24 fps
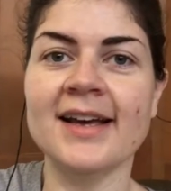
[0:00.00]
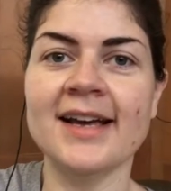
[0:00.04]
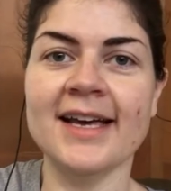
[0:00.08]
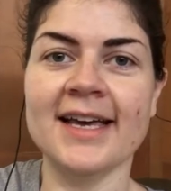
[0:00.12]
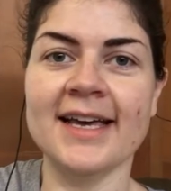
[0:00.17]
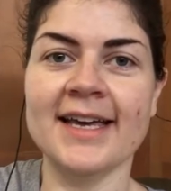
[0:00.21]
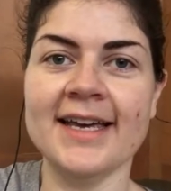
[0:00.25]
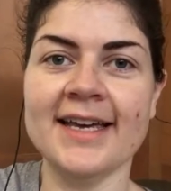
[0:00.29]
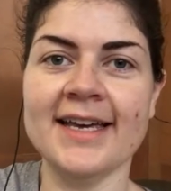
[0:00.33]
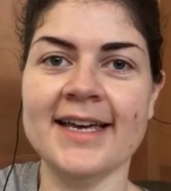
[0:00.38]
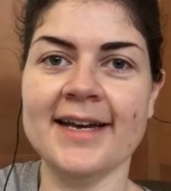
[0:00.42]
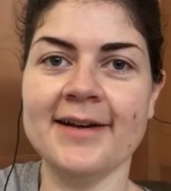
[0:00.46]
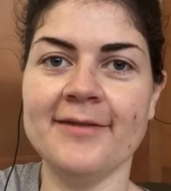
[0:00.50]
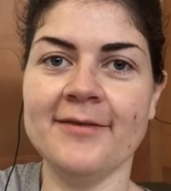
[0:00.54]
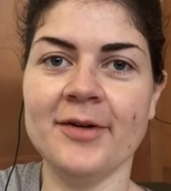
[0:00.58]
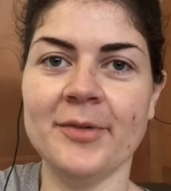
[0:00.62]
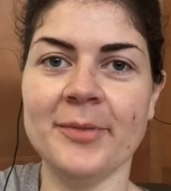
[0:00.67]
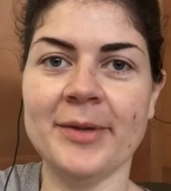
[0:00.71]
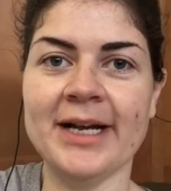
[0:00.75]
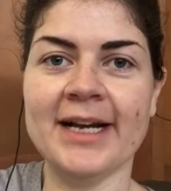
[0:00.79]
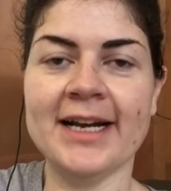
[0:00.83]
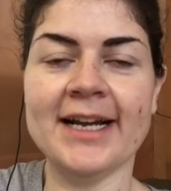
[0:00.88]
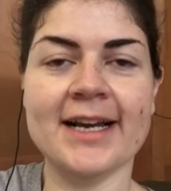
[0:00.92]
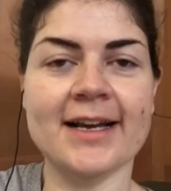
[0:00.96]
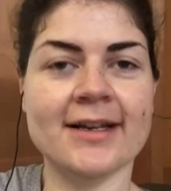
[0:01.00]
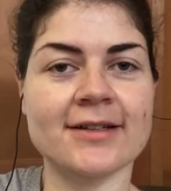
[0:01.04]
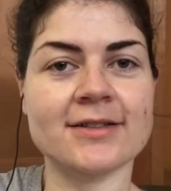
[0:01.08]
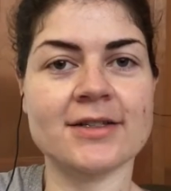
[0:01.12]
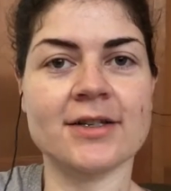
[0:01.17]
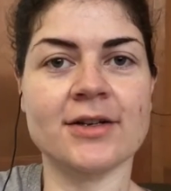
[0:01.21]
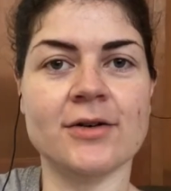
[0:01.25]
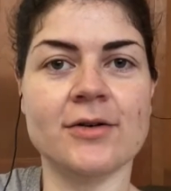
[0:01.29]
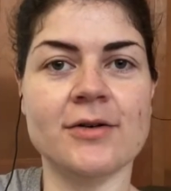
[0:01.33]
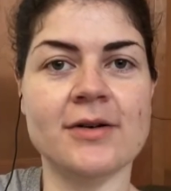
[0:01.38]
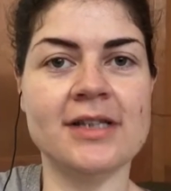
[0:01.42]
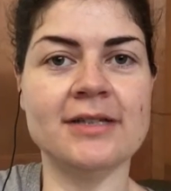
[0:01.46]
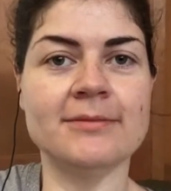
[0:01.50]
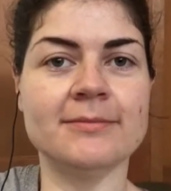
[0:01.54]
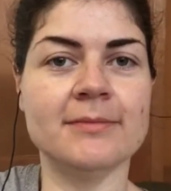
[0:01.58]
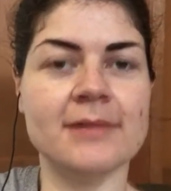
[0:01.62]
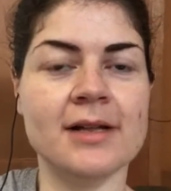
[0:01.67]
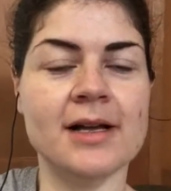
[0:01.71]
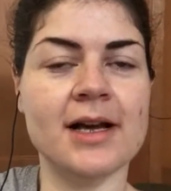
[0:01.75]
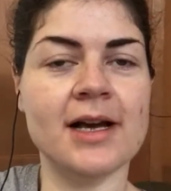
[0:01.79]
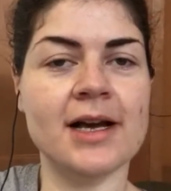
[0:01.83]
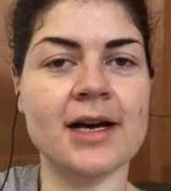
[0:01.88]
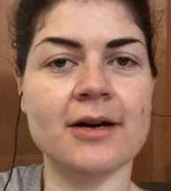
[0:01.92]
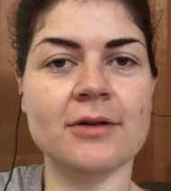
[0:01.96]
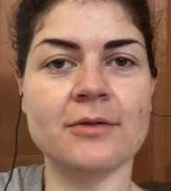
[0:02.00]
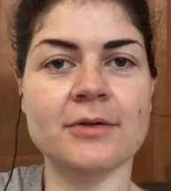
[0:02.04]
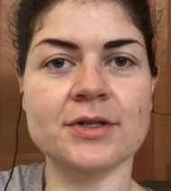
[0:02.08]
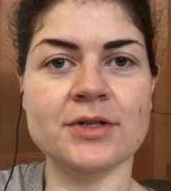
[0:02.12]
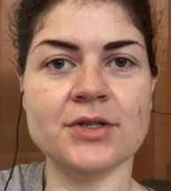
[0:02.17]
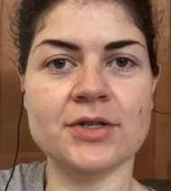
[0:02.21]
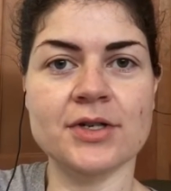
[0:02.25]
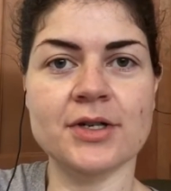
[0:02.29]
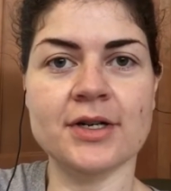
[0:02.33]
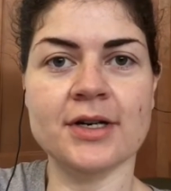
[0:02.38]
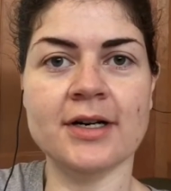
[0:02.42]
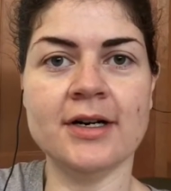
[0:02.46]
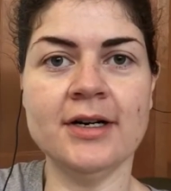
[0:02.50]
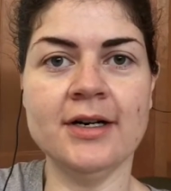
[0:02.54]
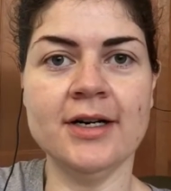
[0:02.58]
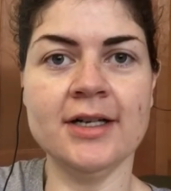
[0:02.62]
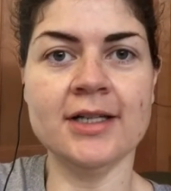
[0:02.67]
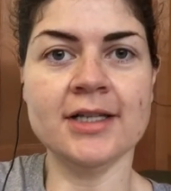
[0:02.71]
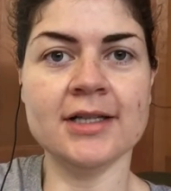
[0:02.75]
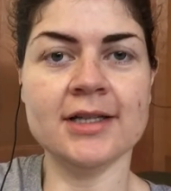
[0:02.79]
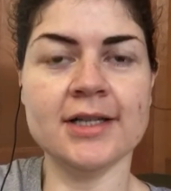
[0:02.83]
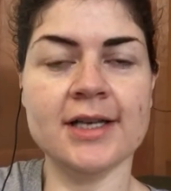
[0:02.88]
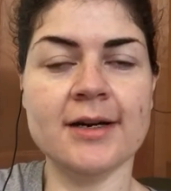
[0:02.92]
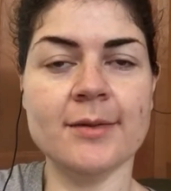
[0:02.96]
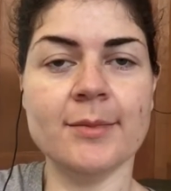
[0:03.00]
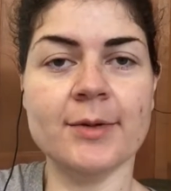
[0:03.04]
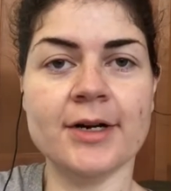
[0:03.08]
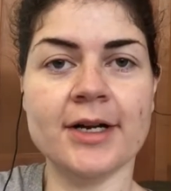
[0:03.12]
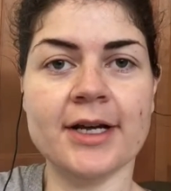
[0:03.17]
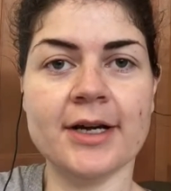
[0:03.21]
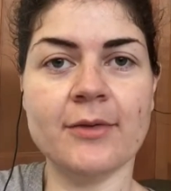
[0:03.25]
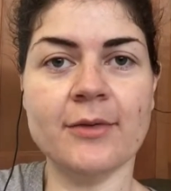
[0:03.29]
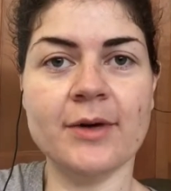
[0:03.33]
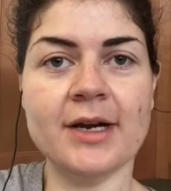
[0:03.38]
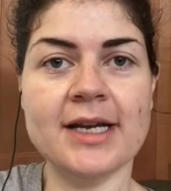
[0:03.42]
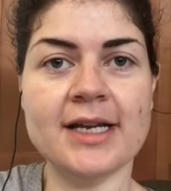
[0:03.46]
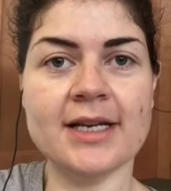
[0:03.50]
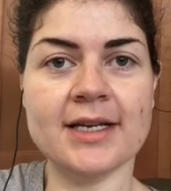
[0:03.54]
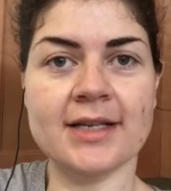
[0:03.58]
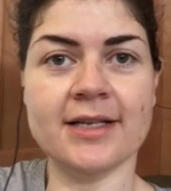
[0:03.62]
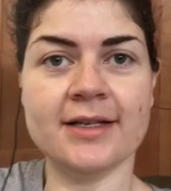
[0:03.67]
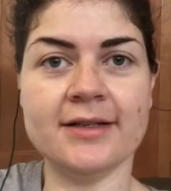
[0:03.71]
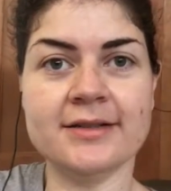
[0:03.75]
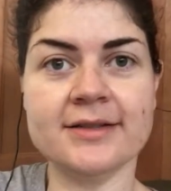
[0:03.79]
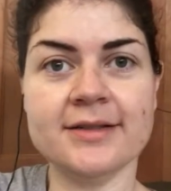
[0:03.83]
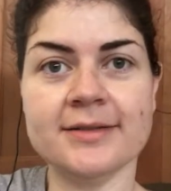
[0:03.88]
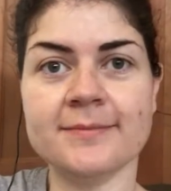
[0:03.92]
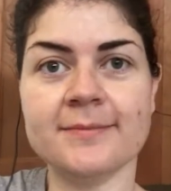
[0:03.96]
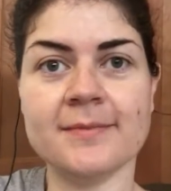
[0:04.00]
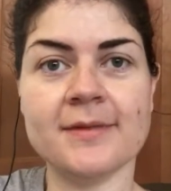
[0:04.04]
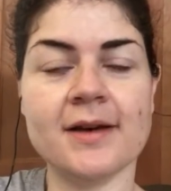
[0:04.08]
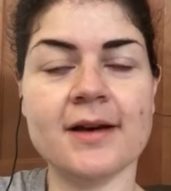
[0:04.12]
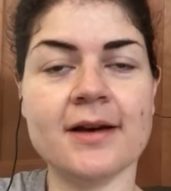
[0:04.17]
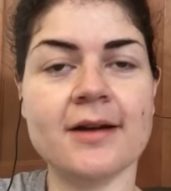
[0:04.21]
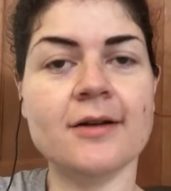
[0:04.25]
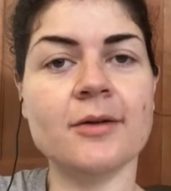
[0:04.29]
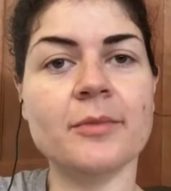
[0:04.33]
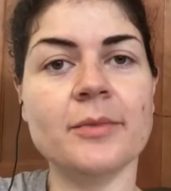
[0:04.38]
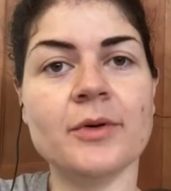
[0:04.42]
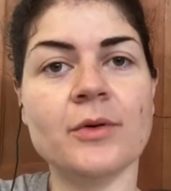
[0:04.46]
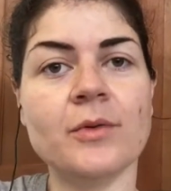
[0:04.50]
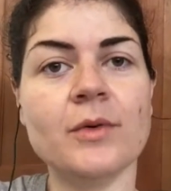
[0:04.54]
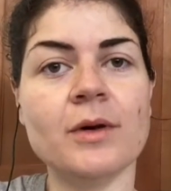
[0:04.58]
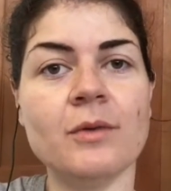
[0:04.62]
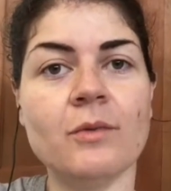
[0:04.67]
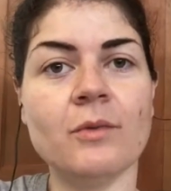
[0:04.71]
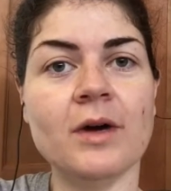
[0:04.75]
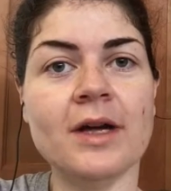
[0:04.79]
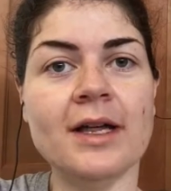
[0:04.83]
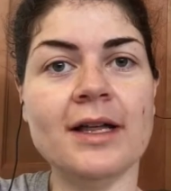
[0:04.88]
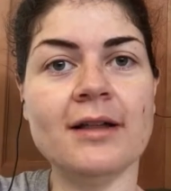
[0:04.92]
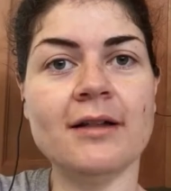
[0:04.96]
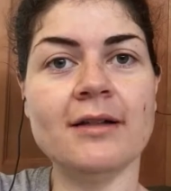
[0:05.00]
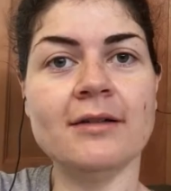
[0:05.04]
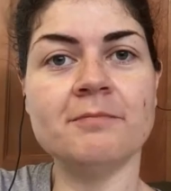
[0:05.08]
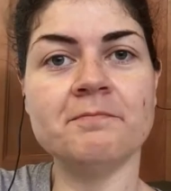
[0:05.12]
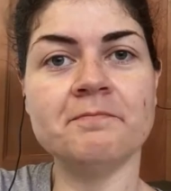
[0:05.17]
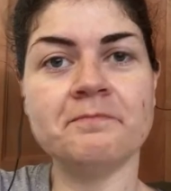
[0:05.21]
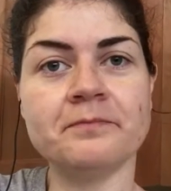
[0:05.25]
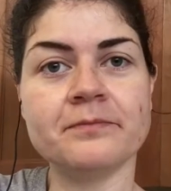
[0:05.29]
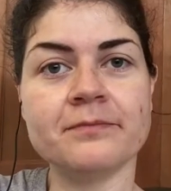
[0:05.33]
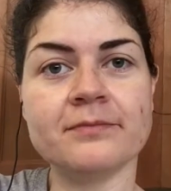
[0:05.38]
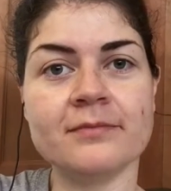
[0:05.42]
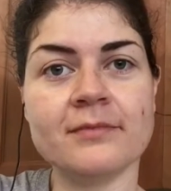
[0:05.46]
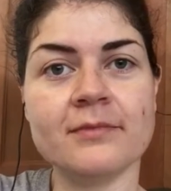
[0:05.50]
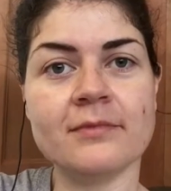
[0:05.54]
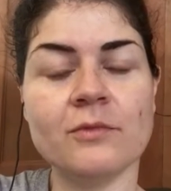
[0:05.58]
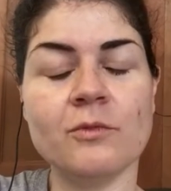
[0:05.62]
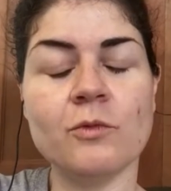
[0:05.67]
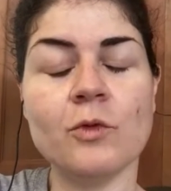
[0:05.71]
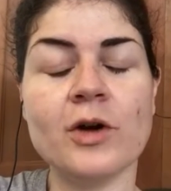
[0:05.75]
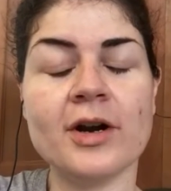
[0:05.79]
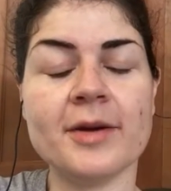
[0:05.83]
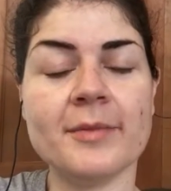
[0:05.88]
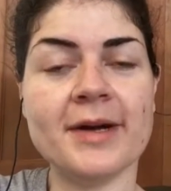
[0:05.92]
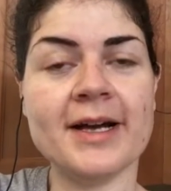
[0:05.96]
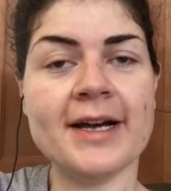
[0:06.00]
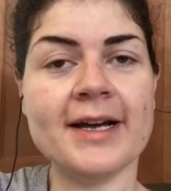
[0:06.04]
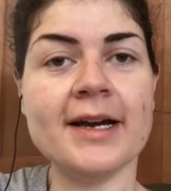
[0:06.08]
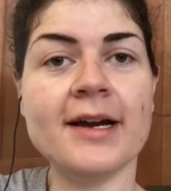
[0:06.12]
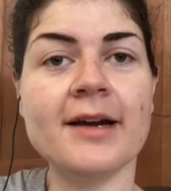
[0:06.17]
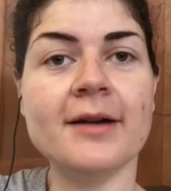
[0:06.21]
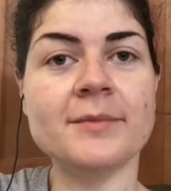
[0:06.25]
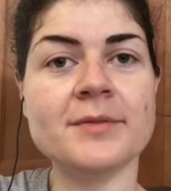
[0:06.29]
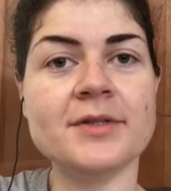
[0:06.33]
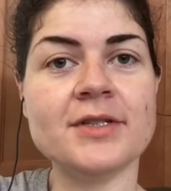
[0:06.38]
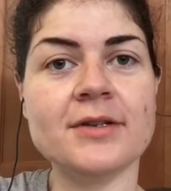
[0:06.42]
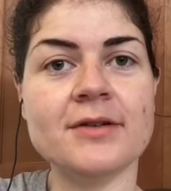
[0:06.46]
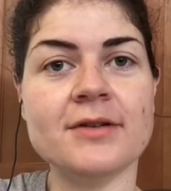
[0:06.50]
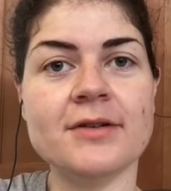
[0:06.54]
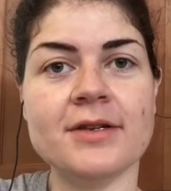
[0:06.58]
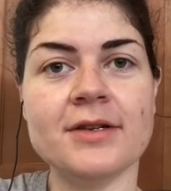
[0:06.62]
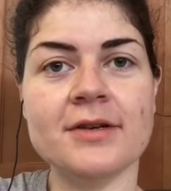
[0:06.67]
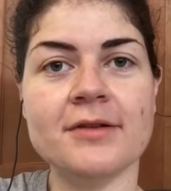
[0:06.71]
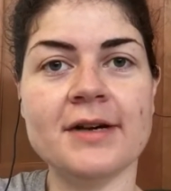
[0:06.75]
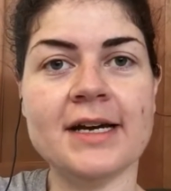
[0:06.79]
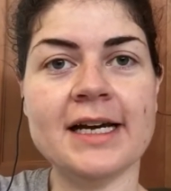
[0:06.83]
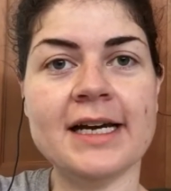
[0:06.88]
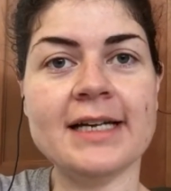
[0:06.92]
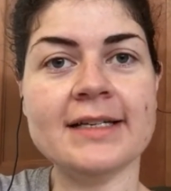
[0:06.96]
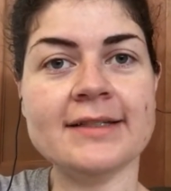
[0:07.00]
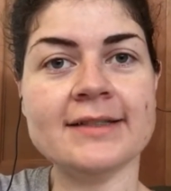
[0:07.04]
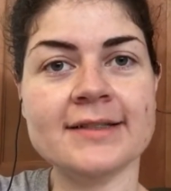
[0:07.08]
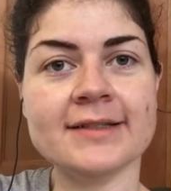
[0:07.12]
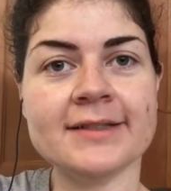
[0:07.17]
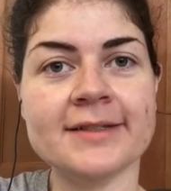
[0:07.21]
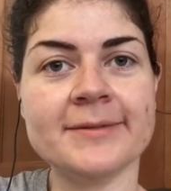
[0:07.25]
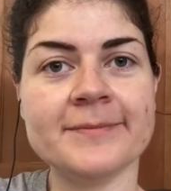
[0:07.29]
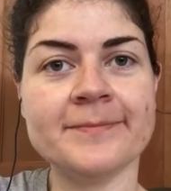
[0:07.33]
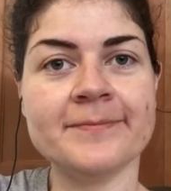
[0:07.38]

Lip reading: Hey everybody, how's it going? How was your Labor Day weekend? I hope it went well. What am I up to, you ask?